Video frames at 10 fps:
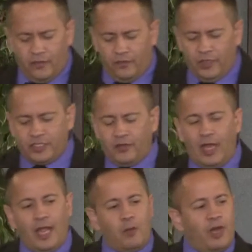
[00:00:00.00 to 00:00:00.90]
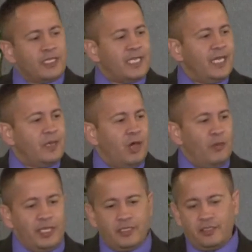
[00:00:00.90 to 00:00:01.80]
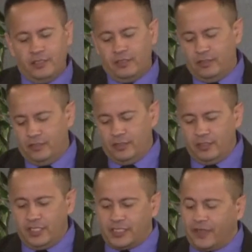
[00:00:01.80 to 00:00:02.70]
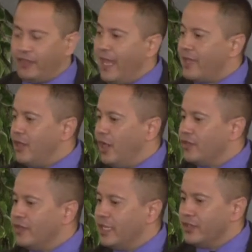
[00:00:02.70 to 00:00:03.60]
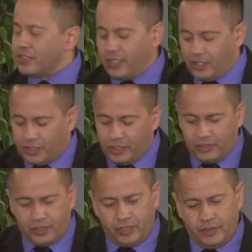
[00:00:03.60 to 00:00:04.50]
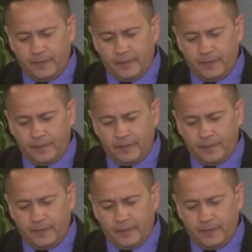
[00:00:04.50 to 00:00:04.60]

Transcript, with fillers: First of all, I want to take a moment just to thank all the leaders in our church.